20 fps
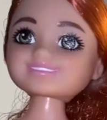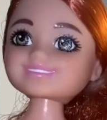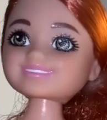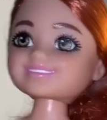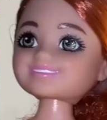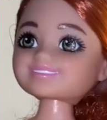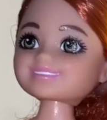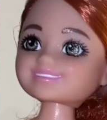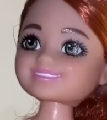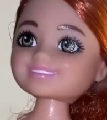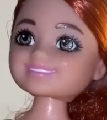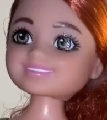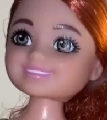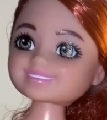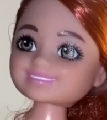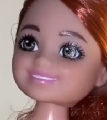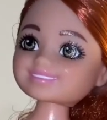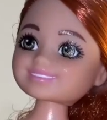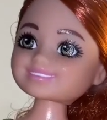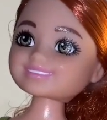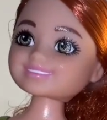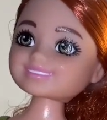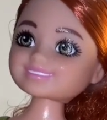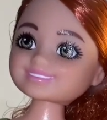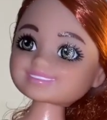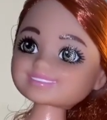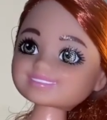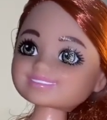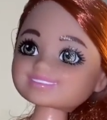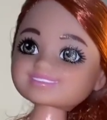Um,
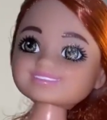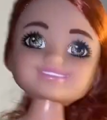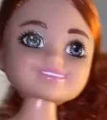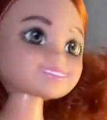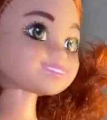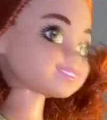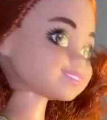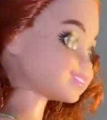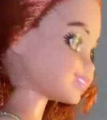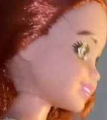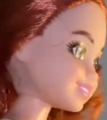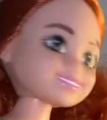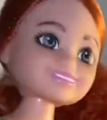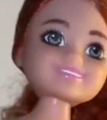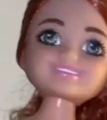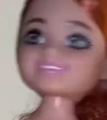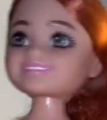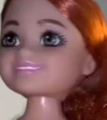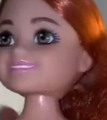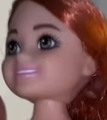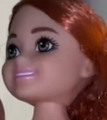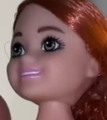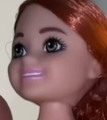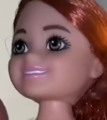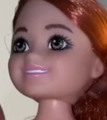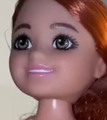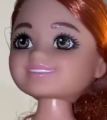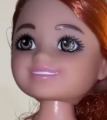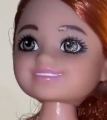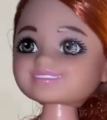yeah, she is so
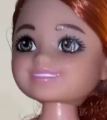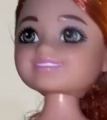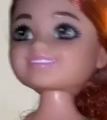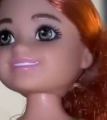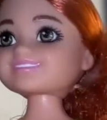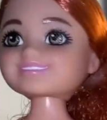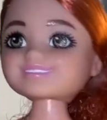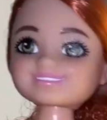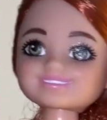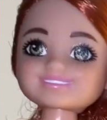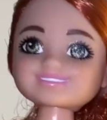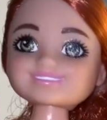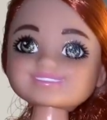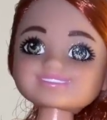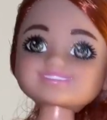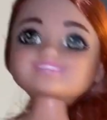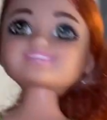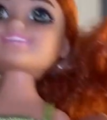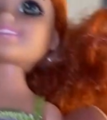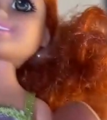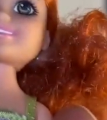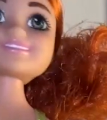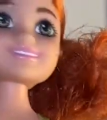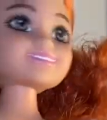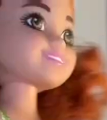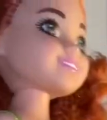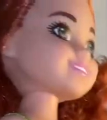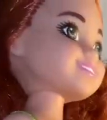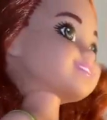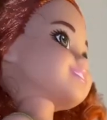lovely. I love her
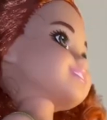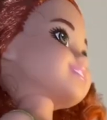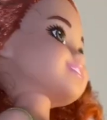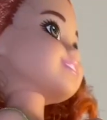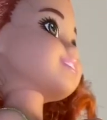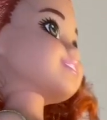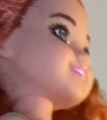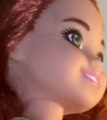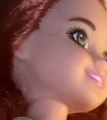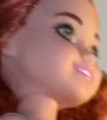dress. then